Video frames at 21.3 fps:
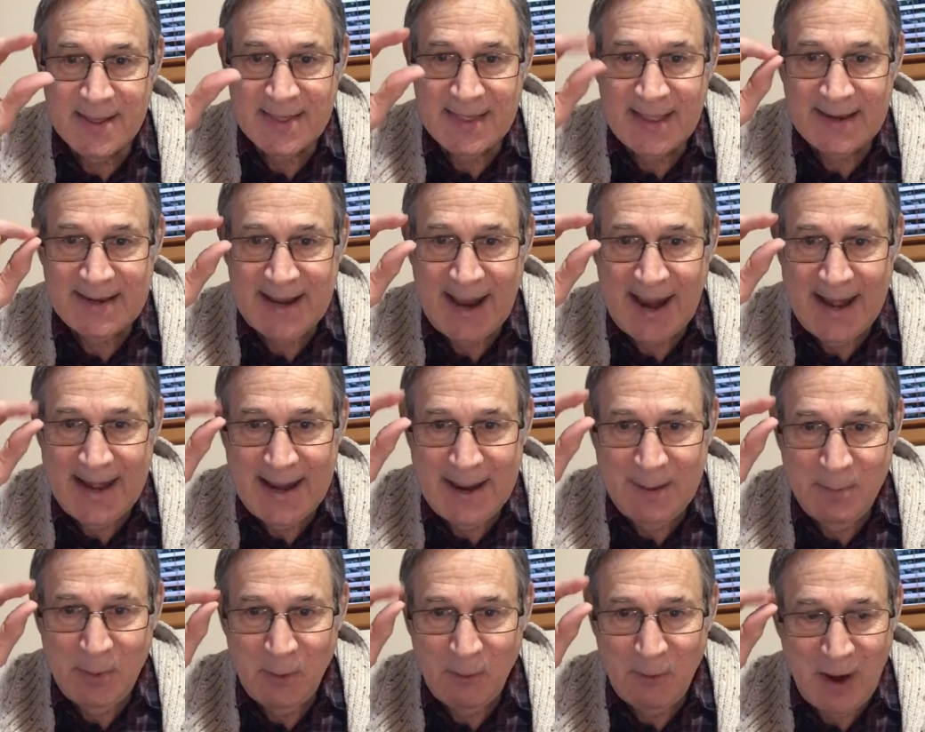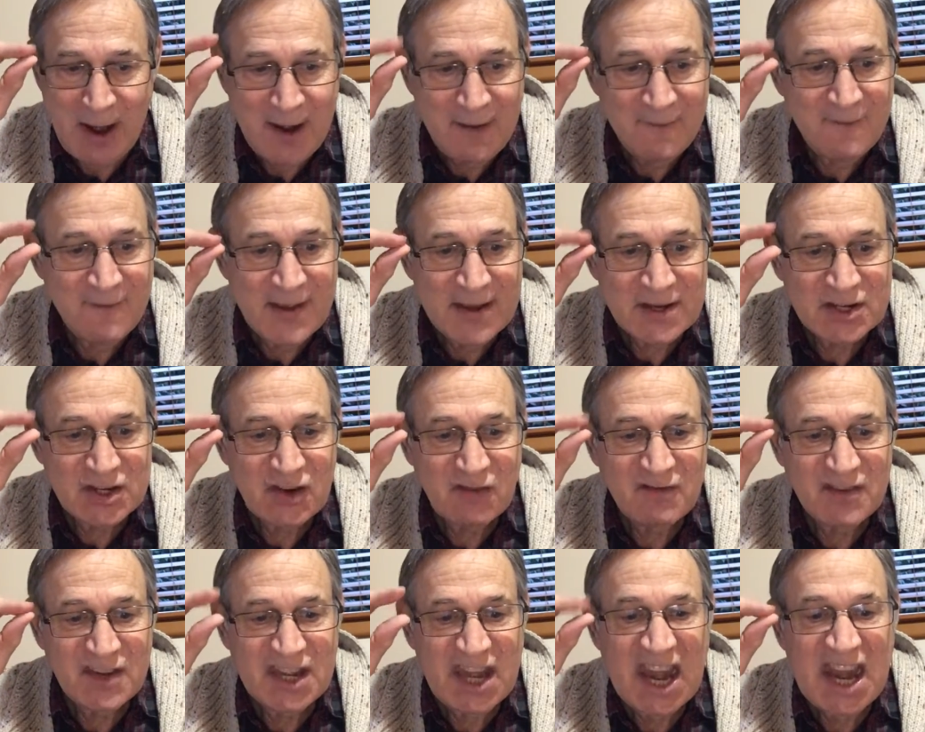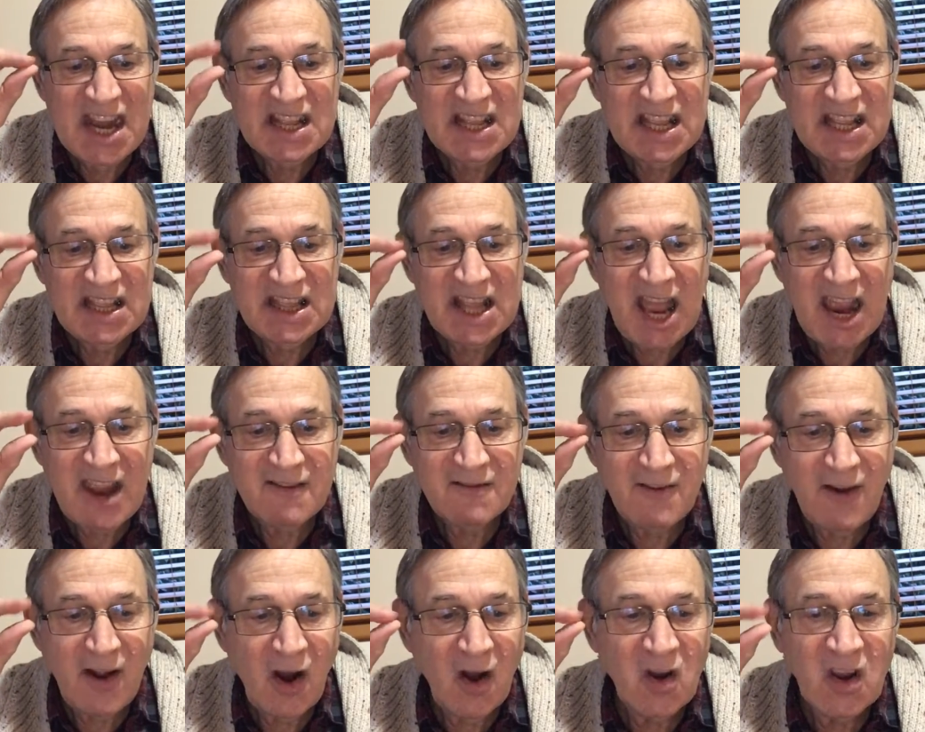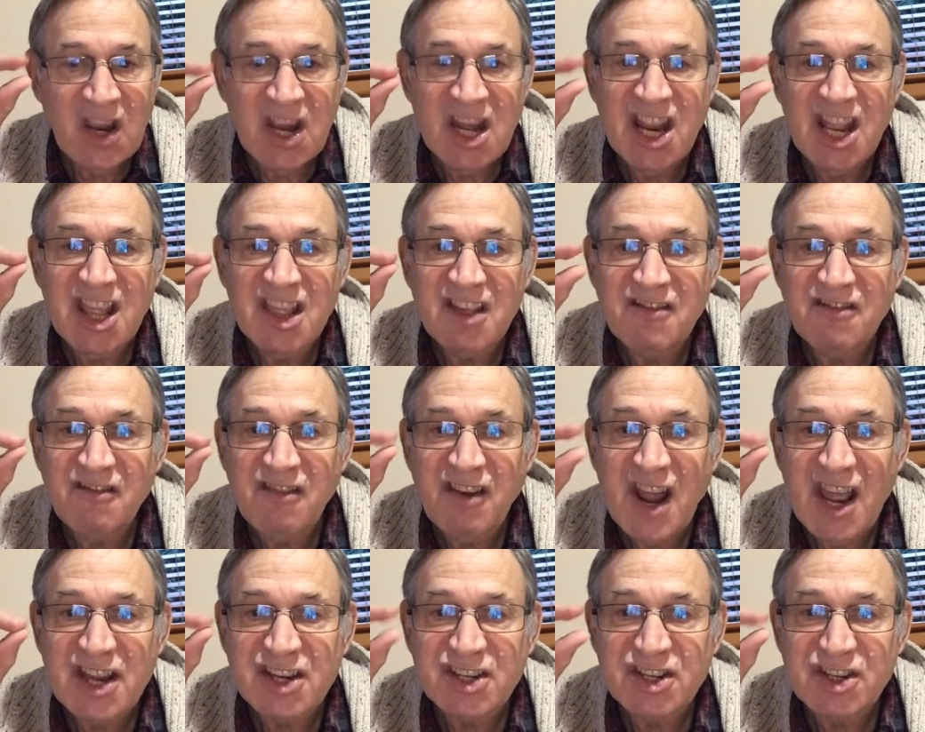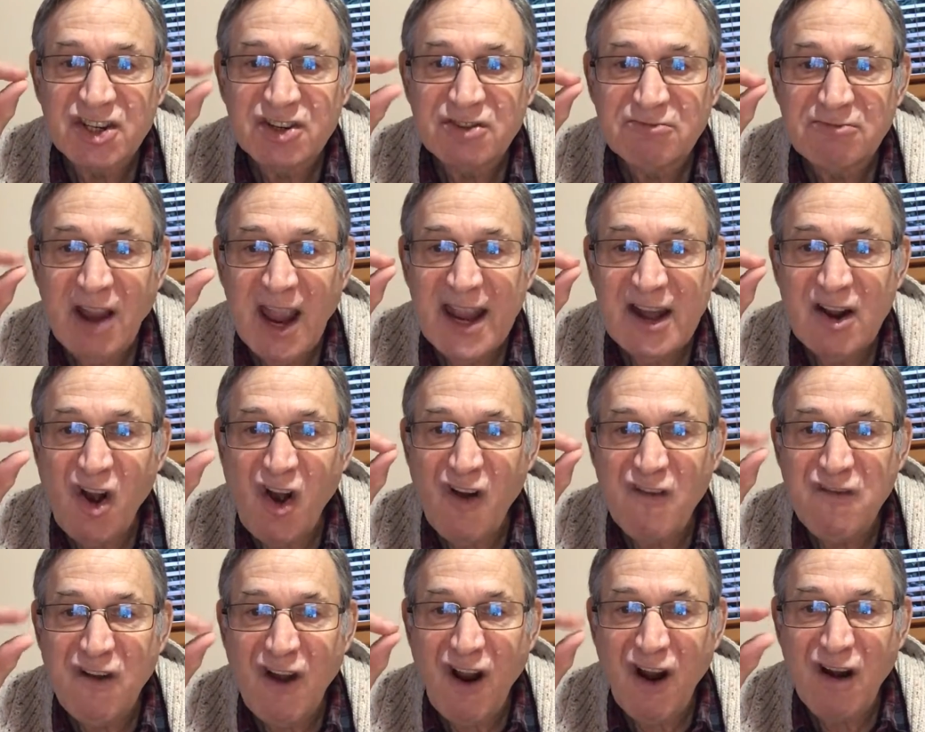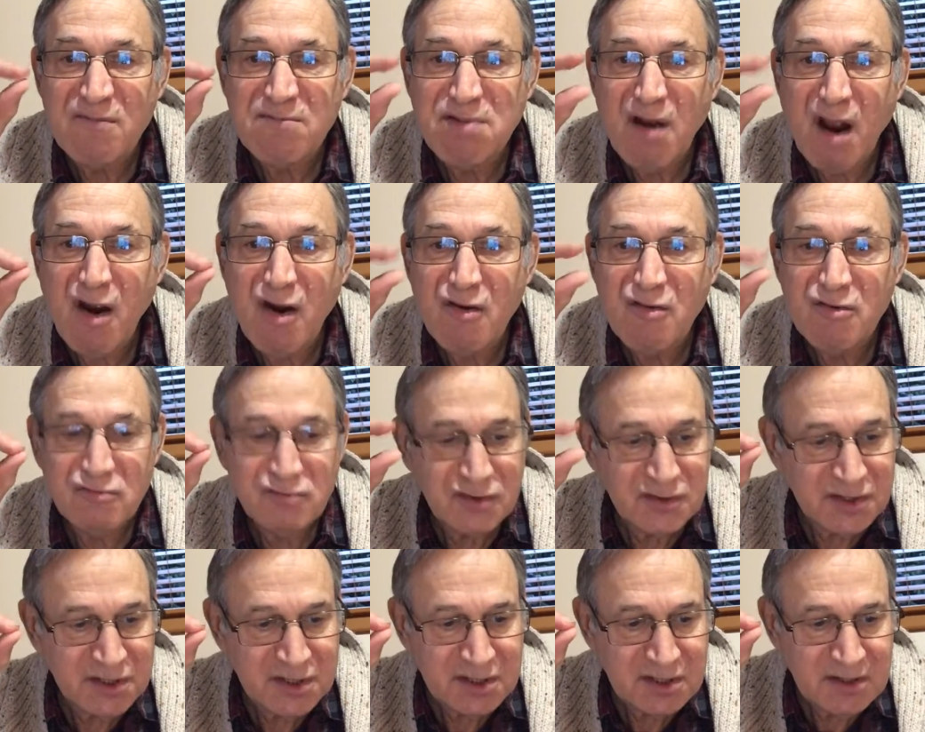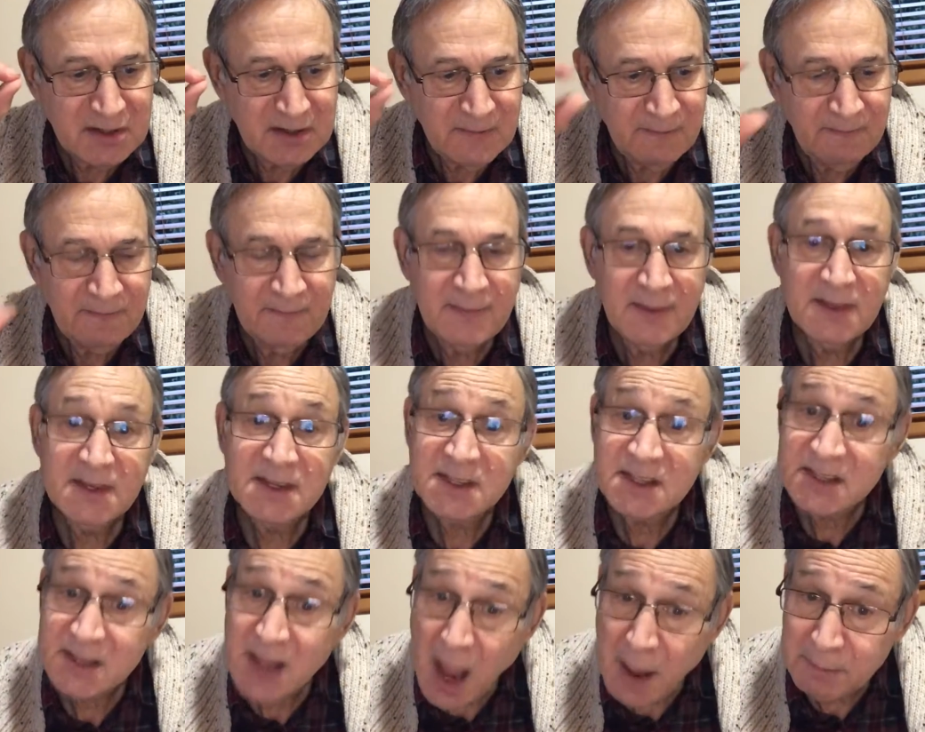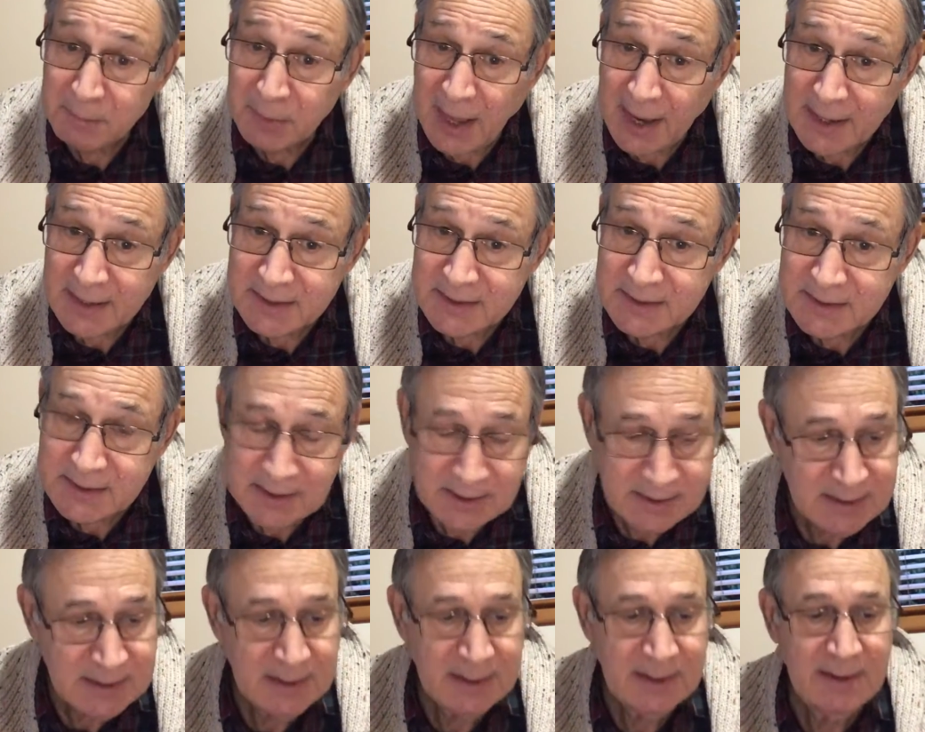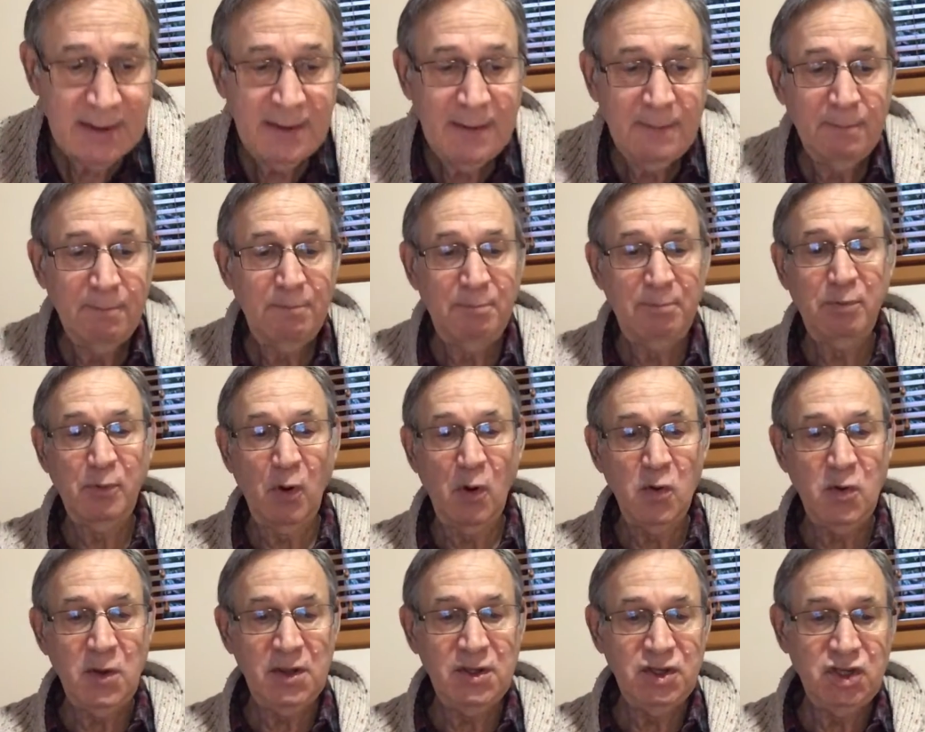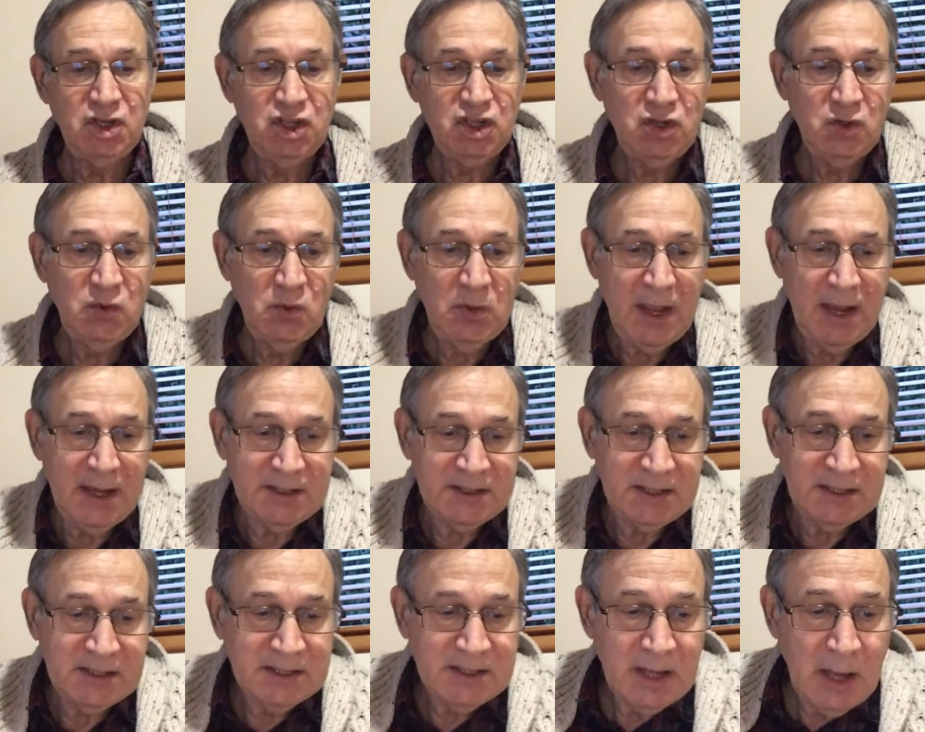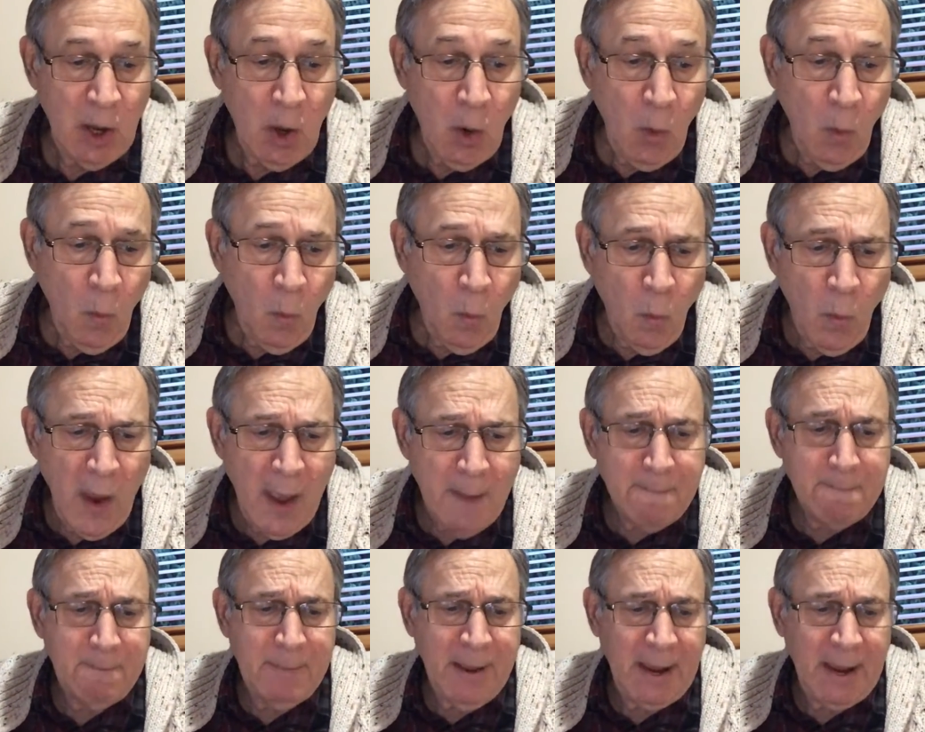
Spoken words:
the tiny piranha fish of daily life are eating the flesh right off our bones. Stoplights, broken shoelaces, web